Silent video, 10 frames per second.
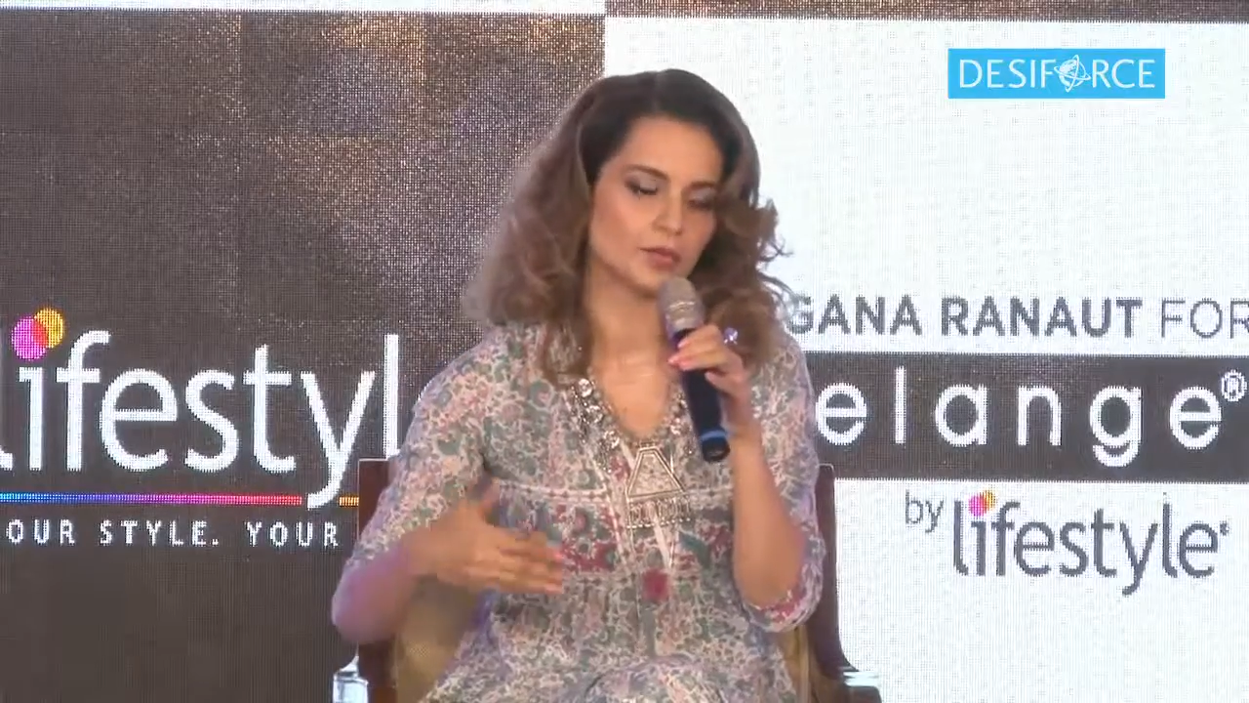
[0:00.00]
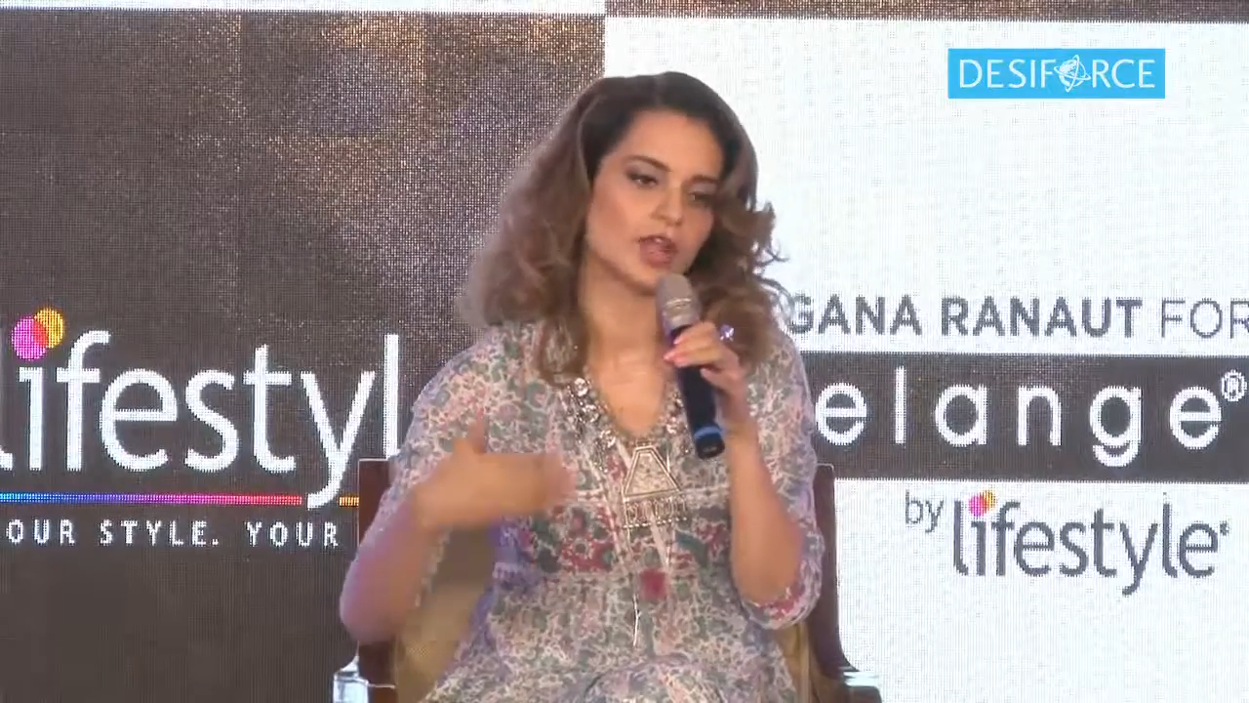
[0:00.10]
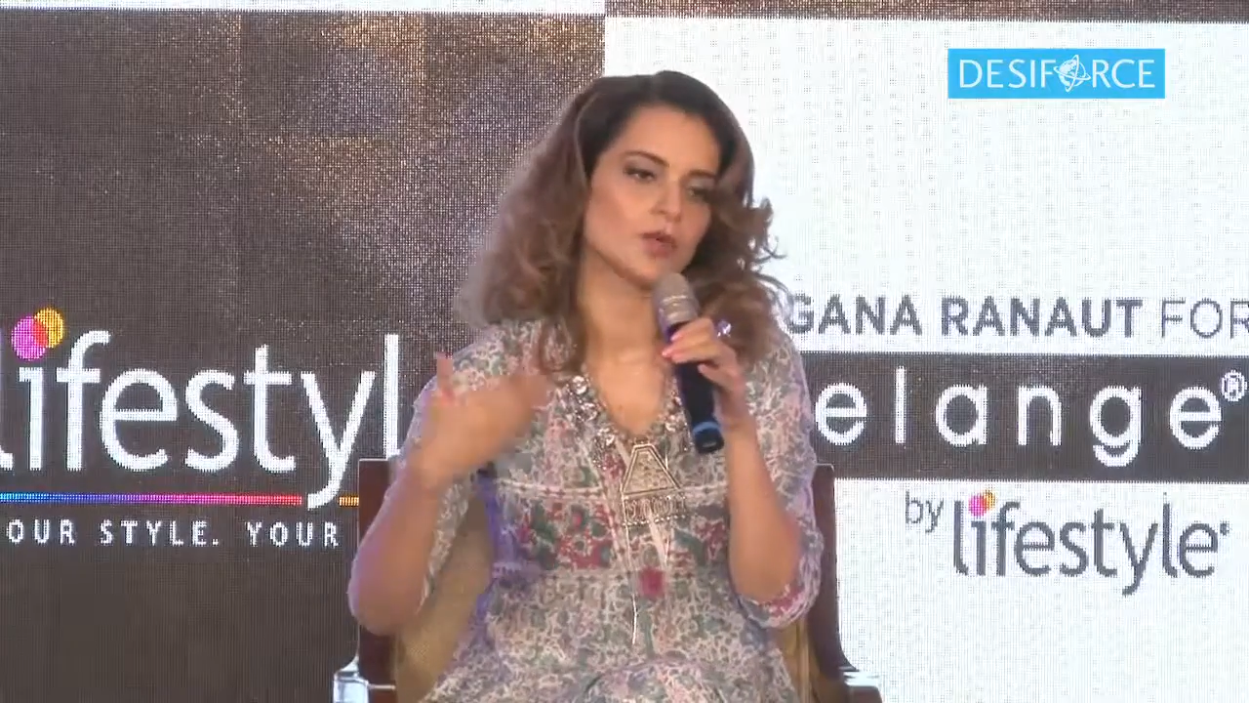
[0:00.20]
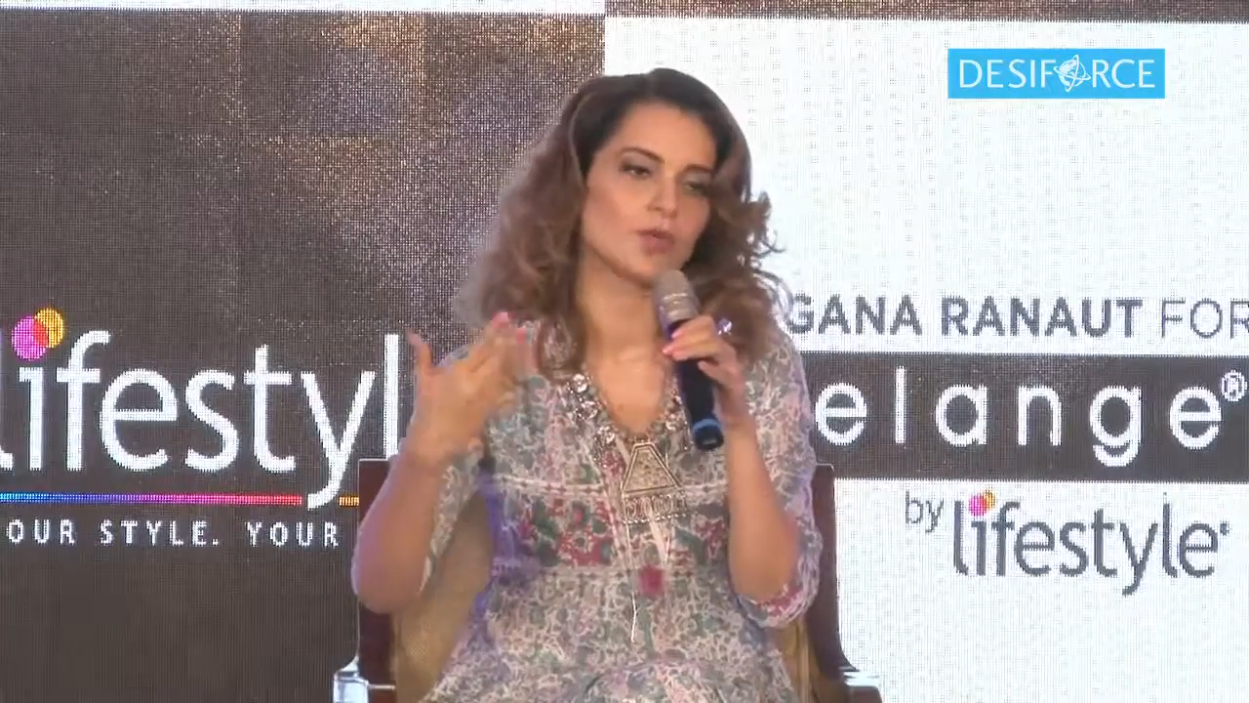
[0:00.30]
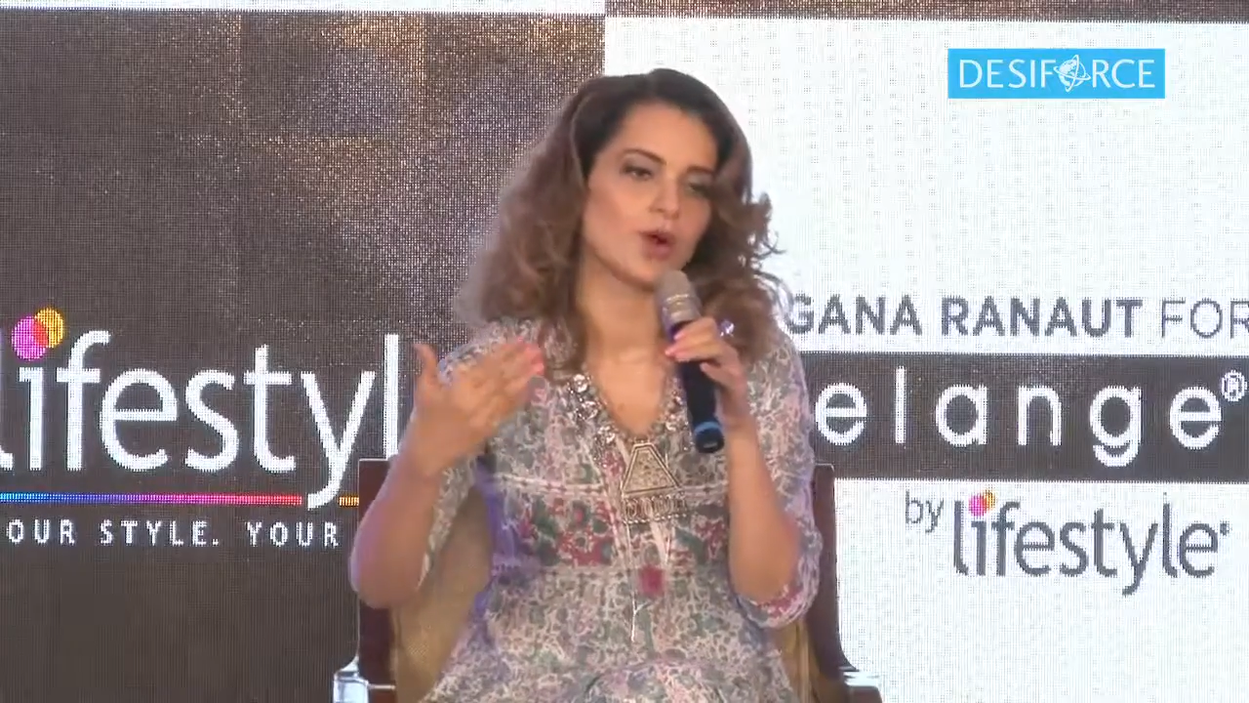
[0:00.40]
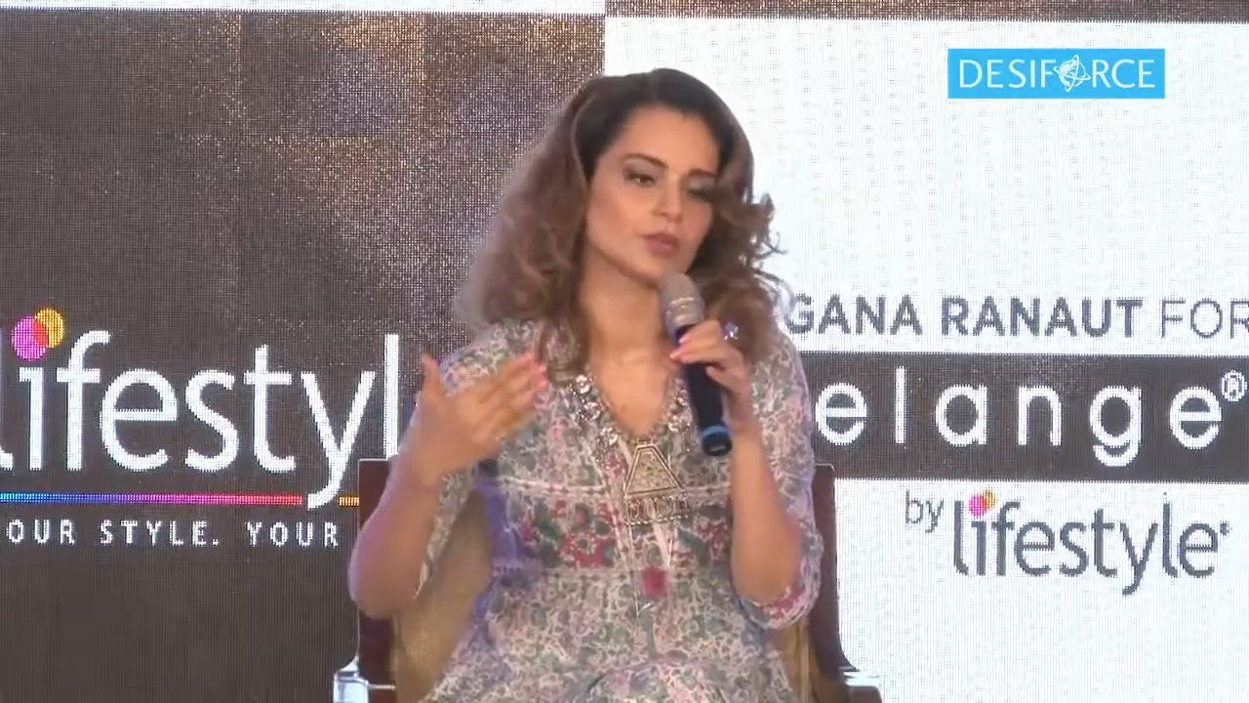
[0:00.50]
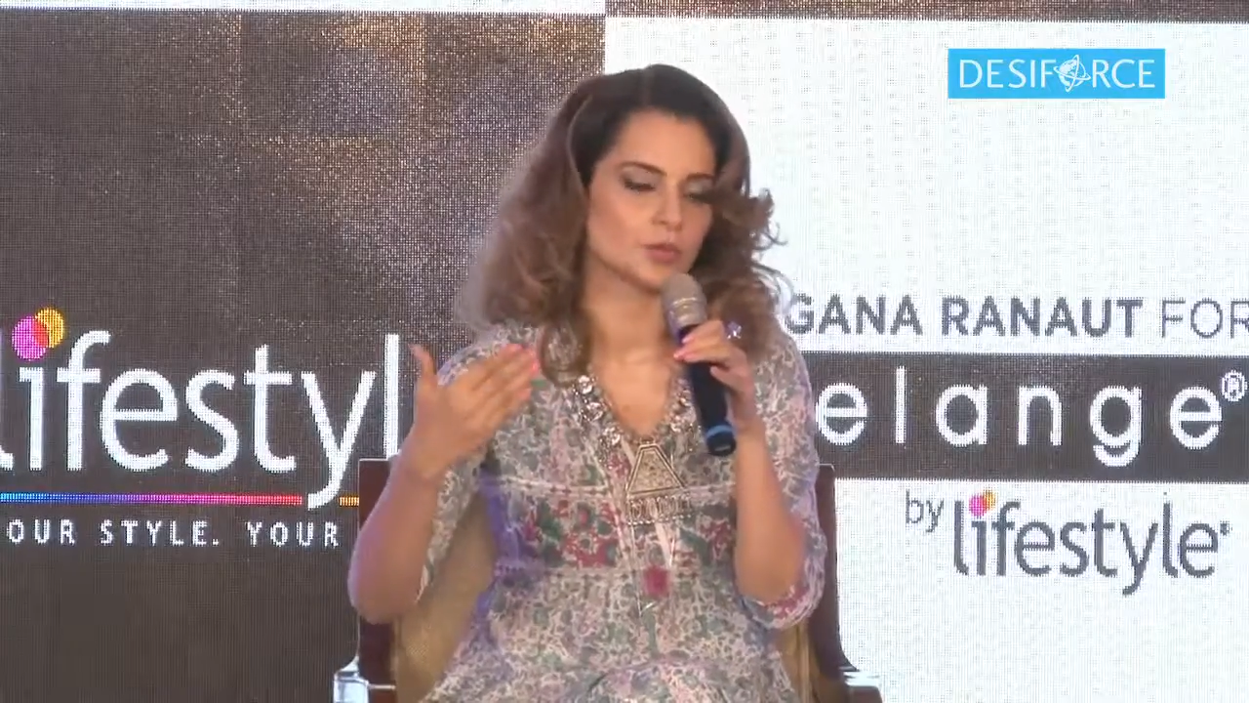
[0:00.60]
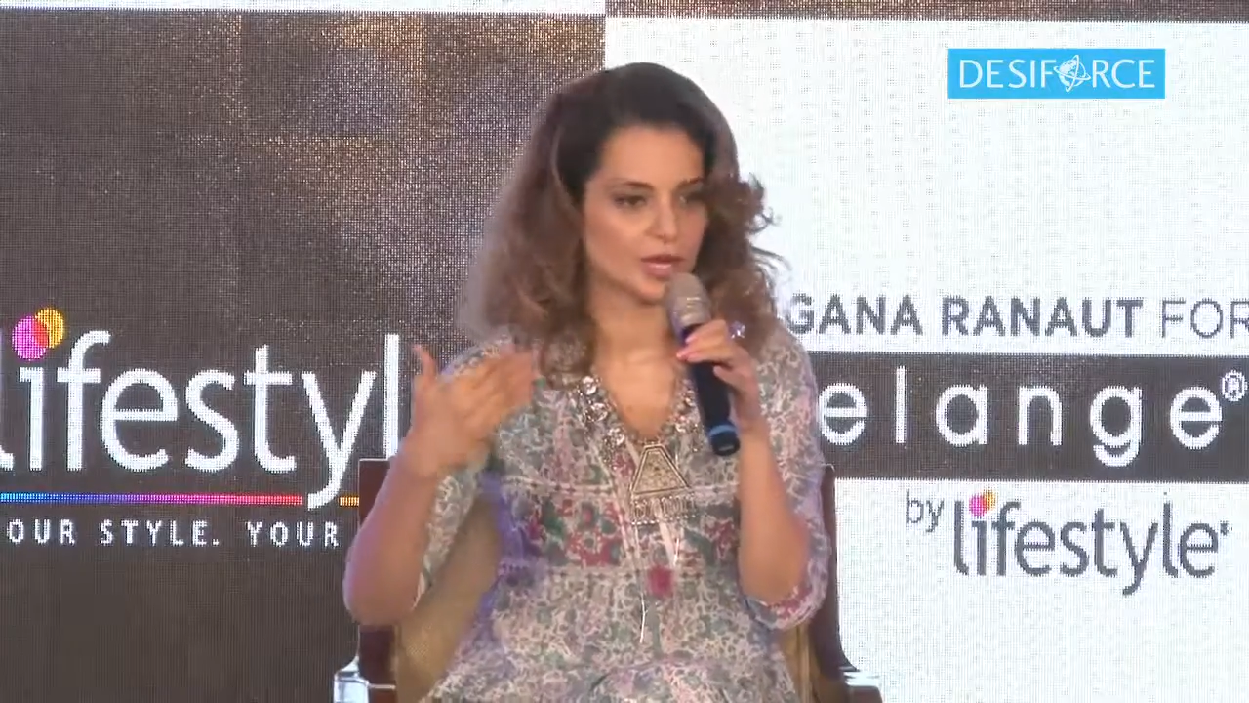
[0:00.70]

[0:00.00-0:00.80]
where I walked,